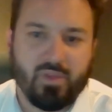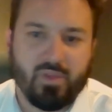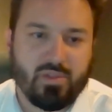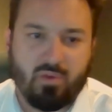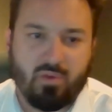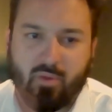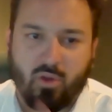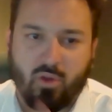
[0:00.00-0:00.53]
And
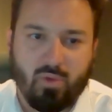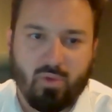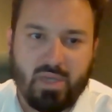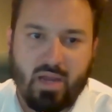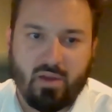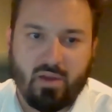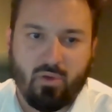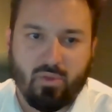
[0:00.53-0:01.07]
so I'm all the way
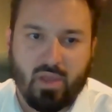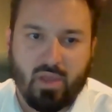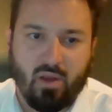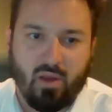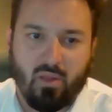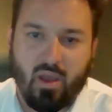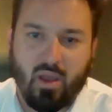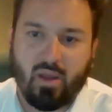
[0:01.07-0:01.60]
down in North
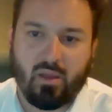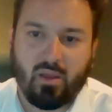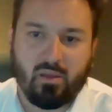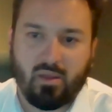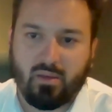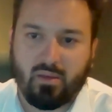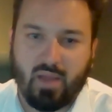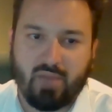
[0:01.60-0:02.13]
Carolina
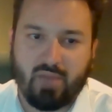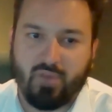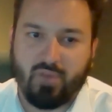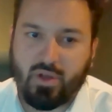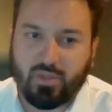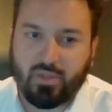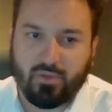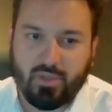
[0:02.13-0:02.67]
and had
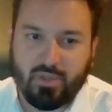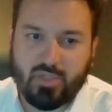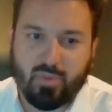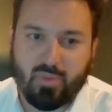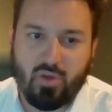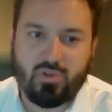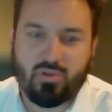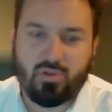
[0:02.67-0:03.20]
very little
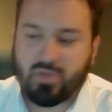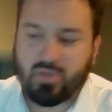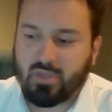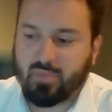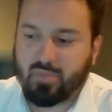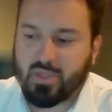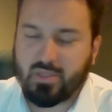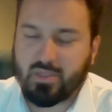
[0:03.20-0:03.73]
exposure to
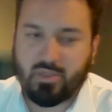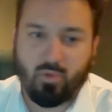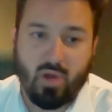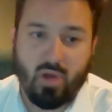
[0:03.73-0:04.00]
the business.